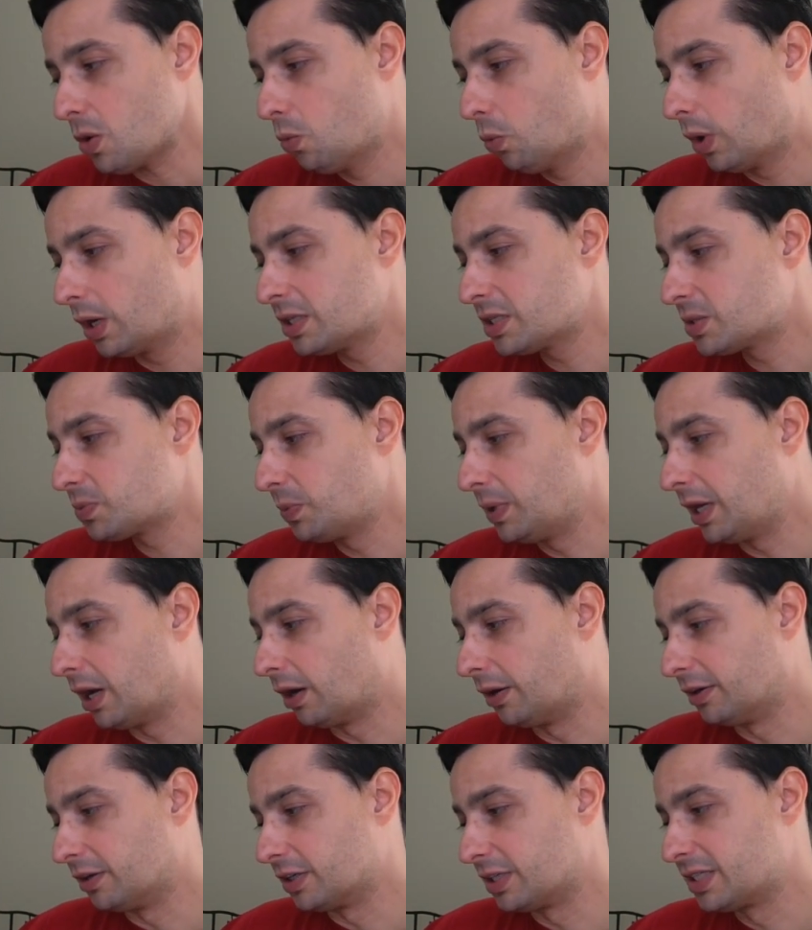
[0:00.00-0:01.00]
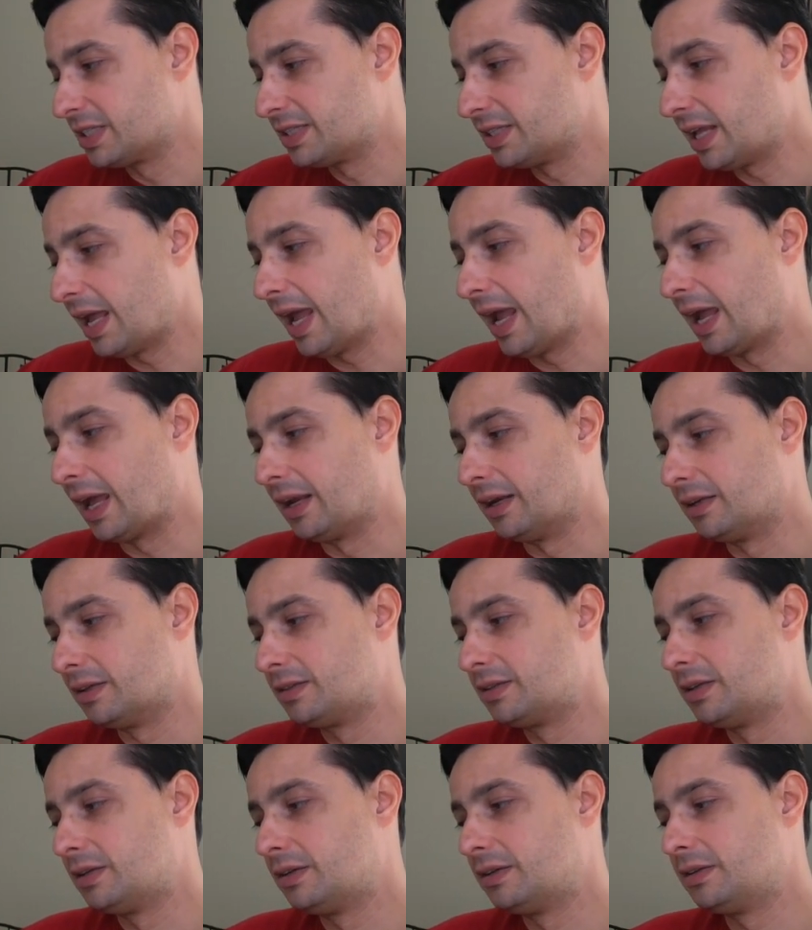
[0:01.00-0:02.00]
once we
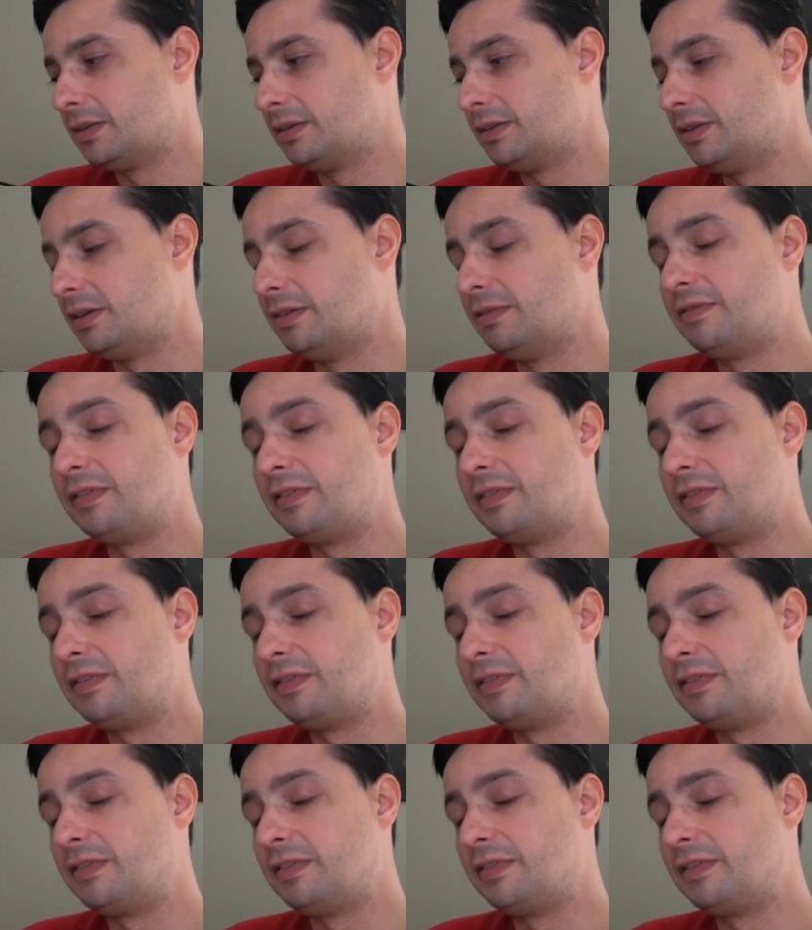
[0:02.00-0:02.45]
understand the